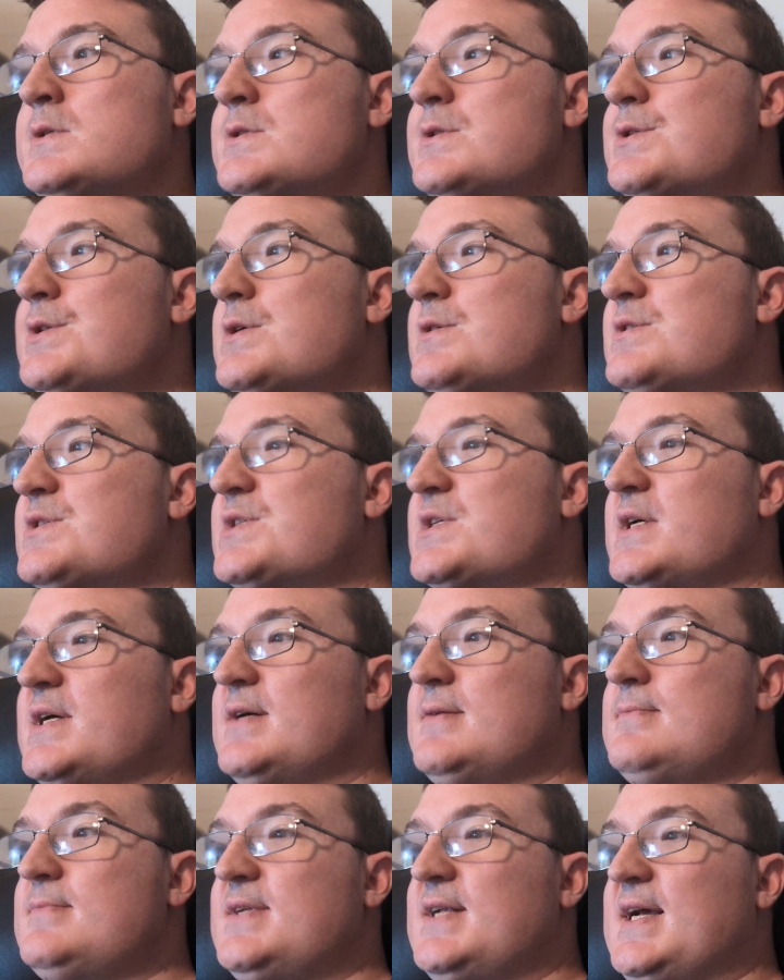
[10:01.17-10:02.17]
So,
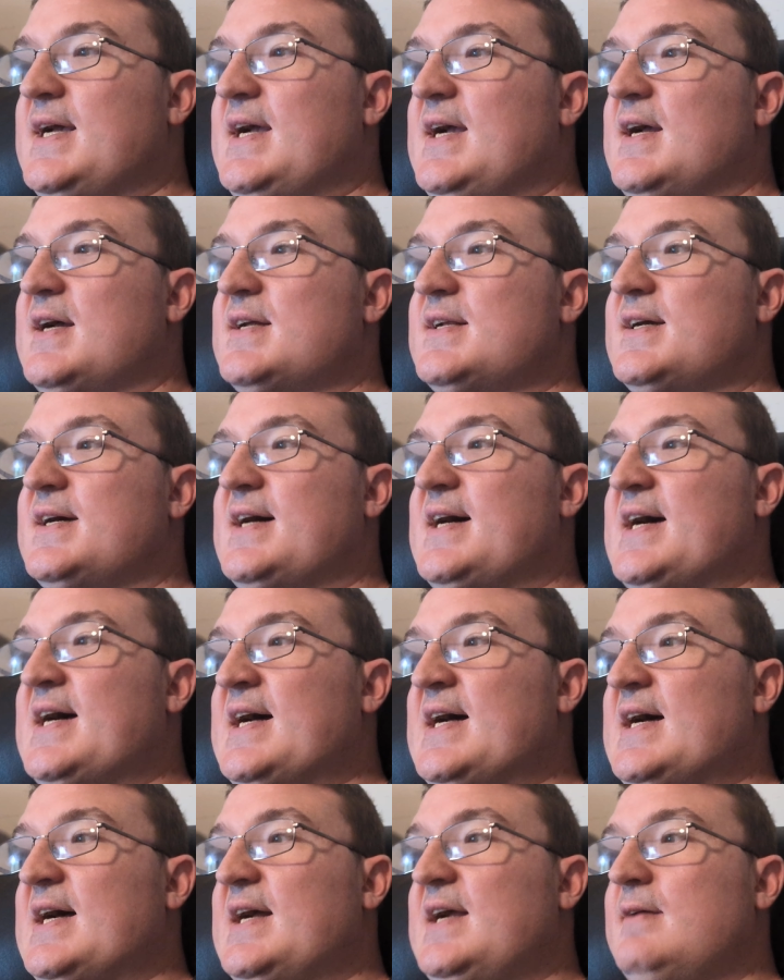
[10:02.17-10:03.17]
some that
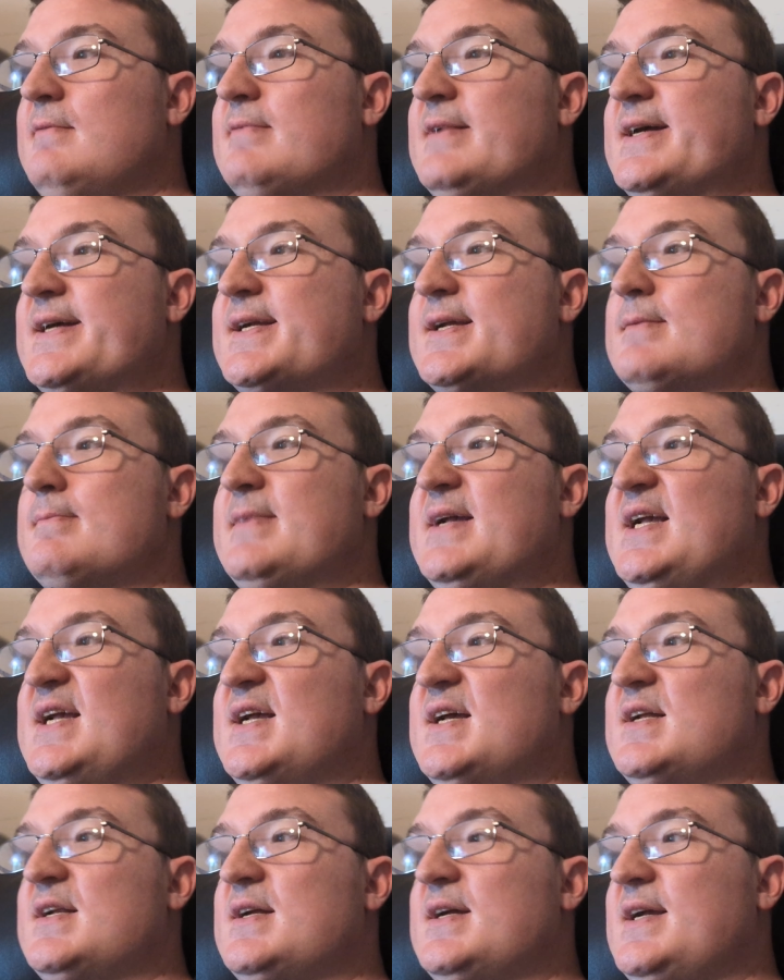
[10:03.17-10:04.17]
I
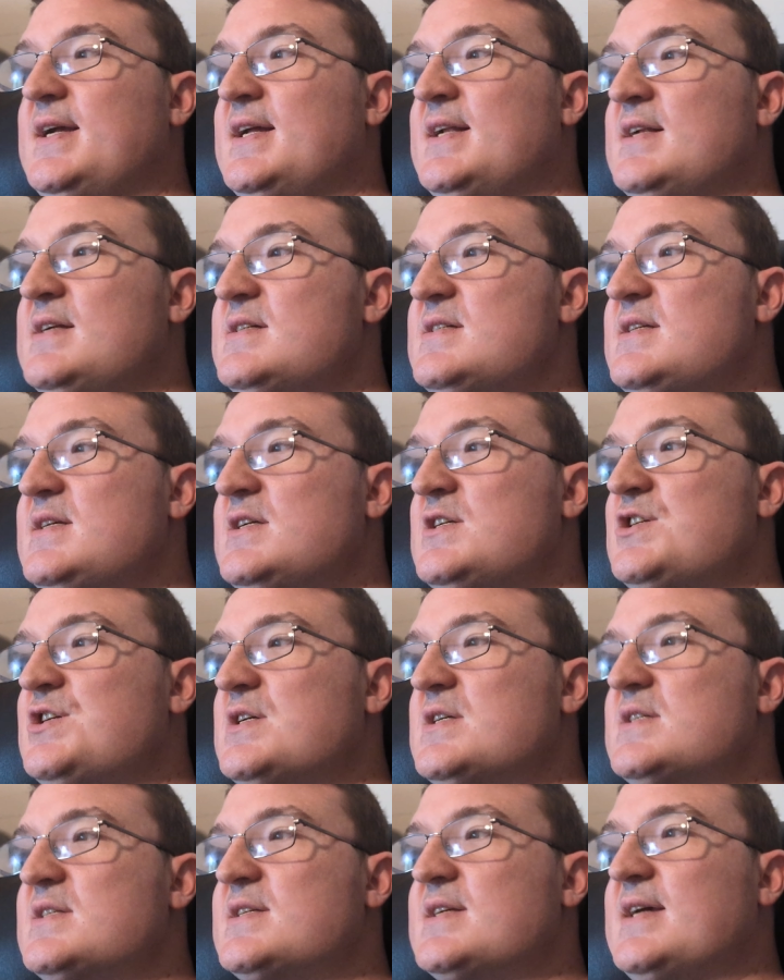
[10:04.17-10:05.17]
recommend, and this is
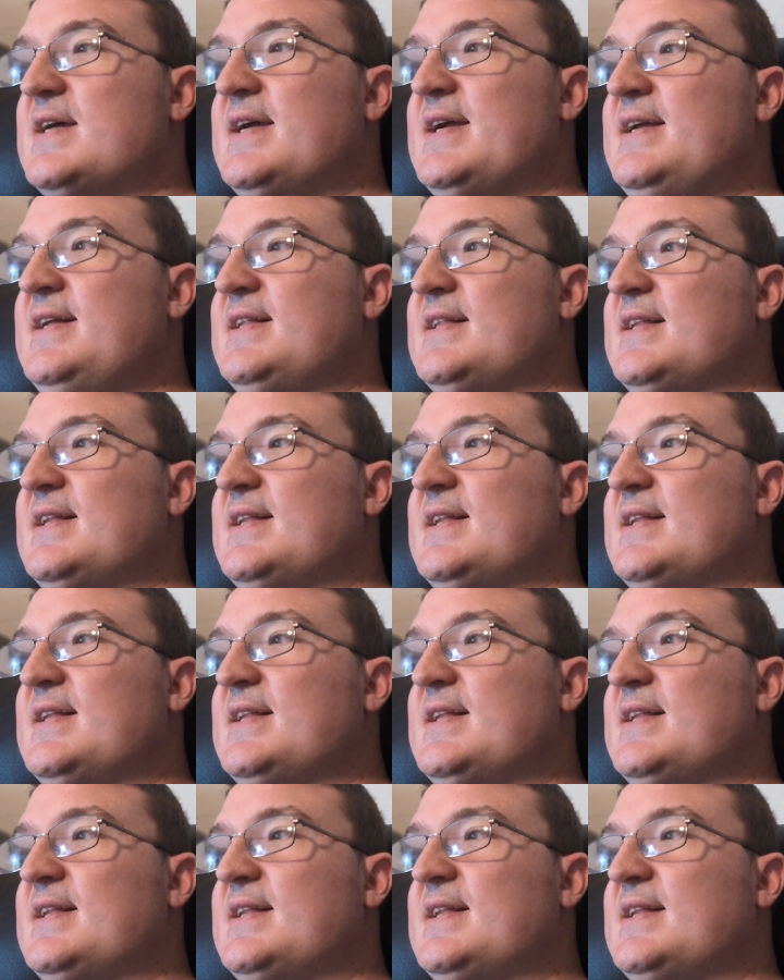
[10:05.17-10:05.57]
just a